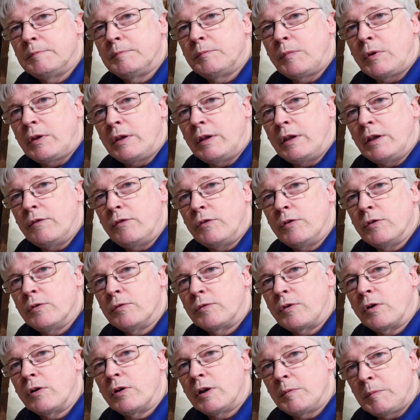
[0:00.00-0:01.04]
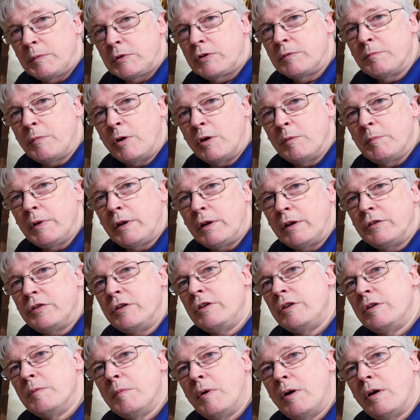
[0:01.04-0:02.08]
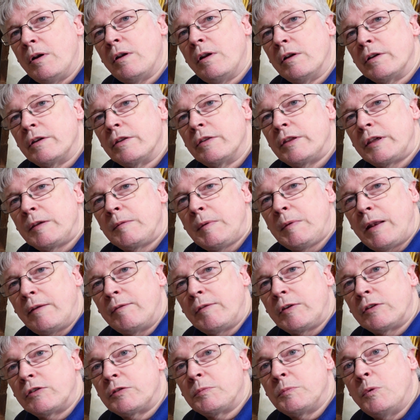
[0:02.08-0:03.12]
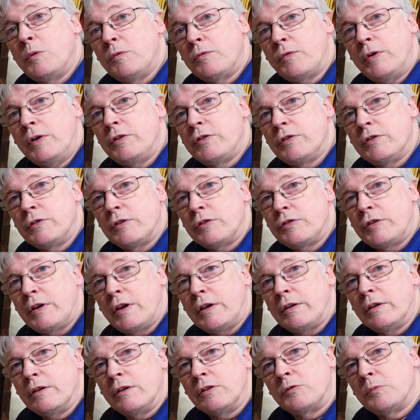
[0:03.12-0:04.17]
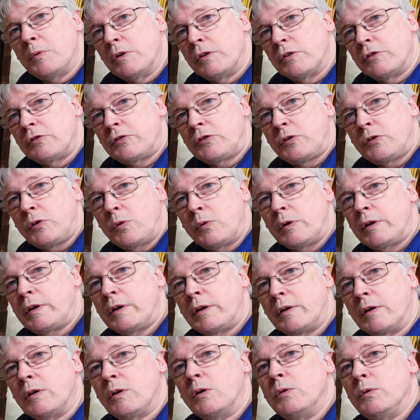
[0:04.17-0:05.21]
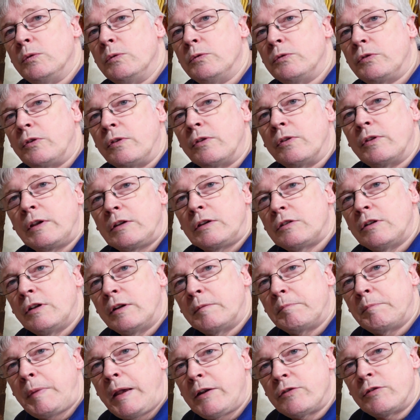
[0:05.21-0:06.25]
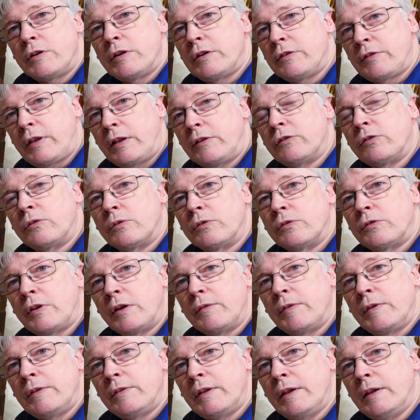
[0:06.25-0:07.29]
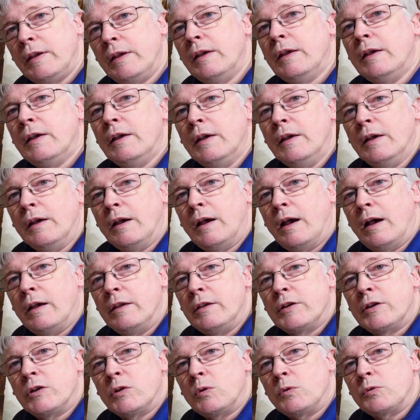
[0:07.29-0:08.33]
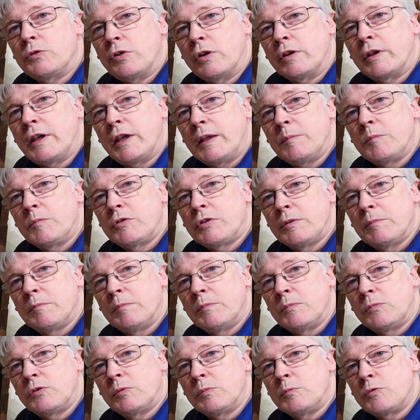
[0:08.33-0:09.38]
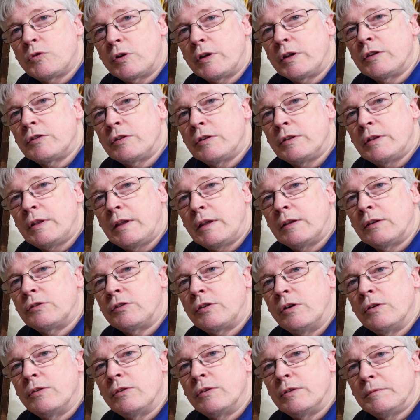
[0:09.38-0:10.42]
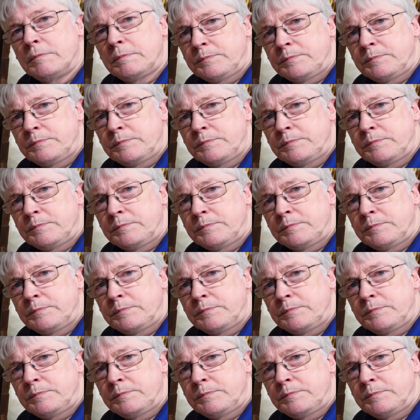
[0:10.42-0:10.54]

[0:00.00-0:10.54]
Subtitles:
if you've got limited mobility, you might like to think about having a small fridge in the shed, as well as storing glues and things like batteries, that sort of stuff in there. You can also keep some drinks in there, so that